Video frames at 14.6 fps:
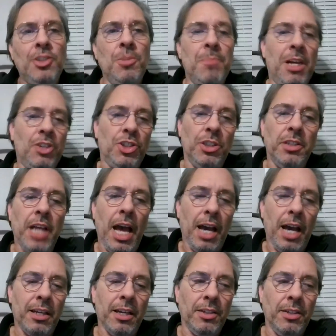you mentioned that,
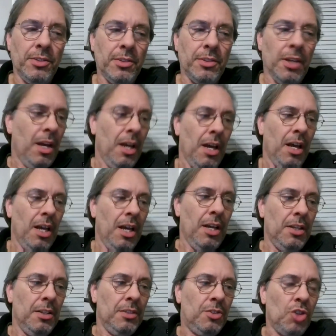because
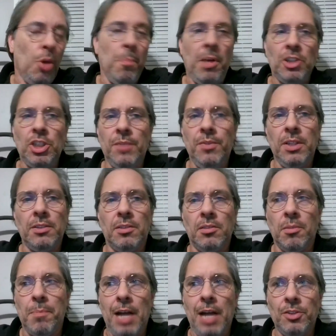so much of this is
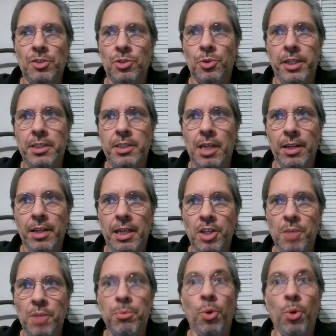about storytelling and the
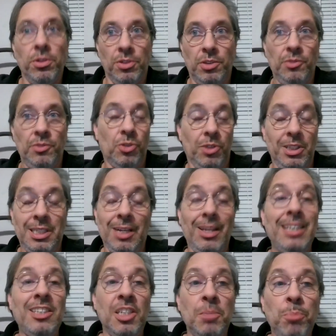importance of storytelling
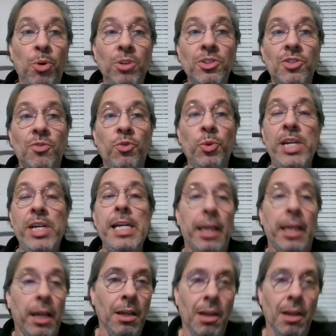and the importance of
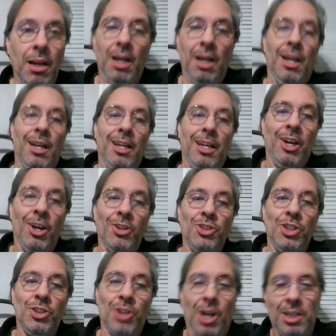reading. Yeah,
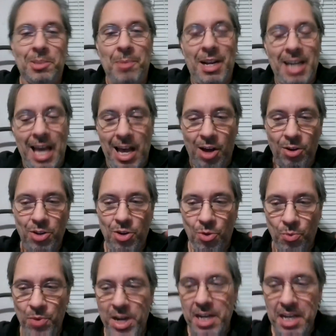she talks about how,
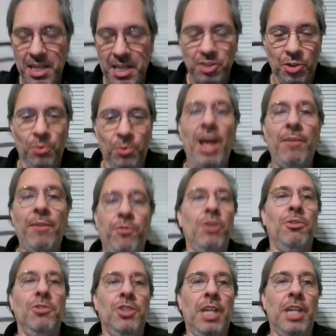reading is her
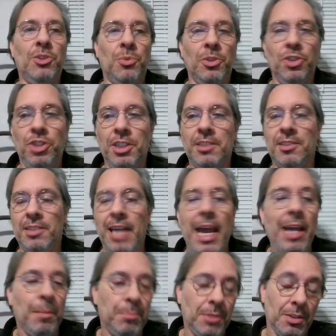refuge. That's where she
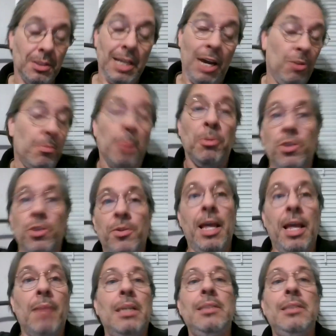escapes. And I remember doing
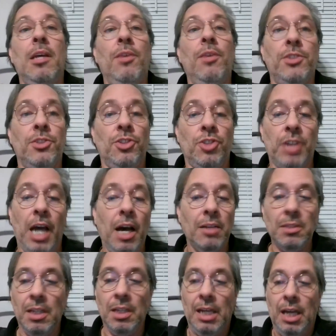that myself as a
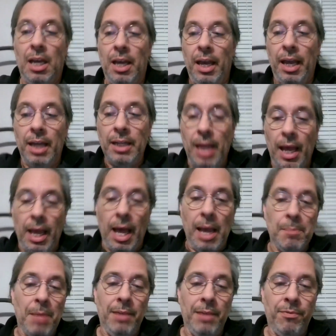child. And
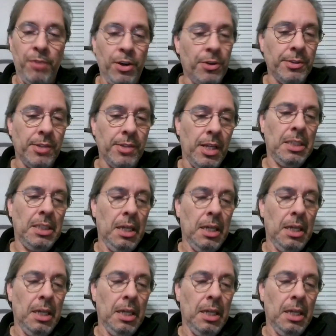my fear is that